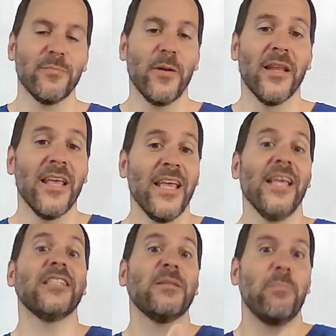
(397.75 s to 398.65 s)
but
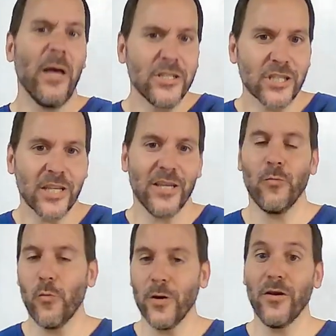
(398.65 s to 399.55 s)
especially
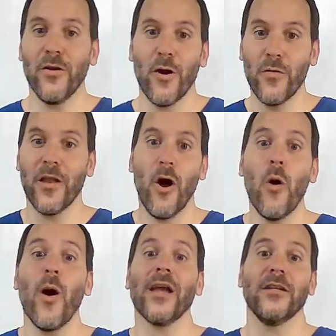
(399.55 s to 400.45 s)
when you know that, oh,
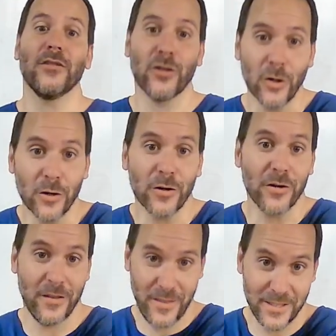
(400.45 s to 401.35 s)
I can
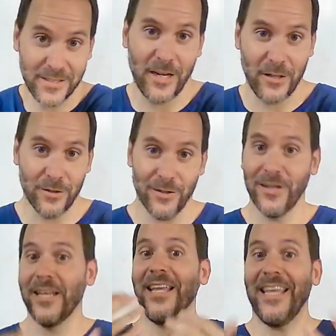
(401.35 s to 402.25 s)
turn this dollar
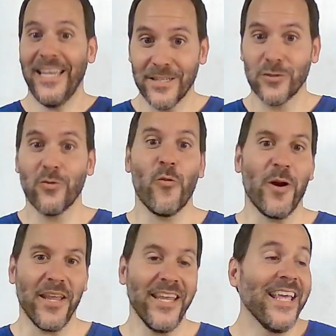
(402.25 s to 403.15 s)
into
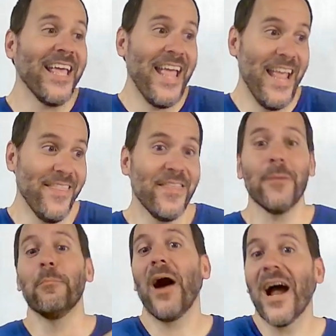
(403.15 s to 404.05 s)
20 and then
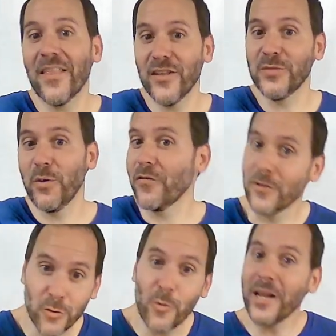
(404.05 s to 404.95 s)
buy this book for
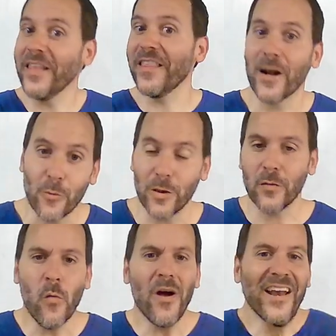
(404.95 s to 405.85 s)
20 that I really
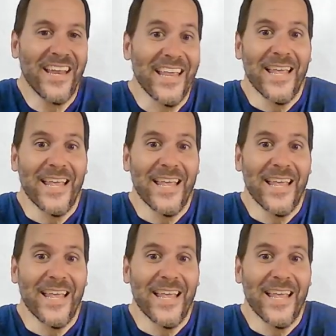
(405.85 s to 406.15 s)
wanted,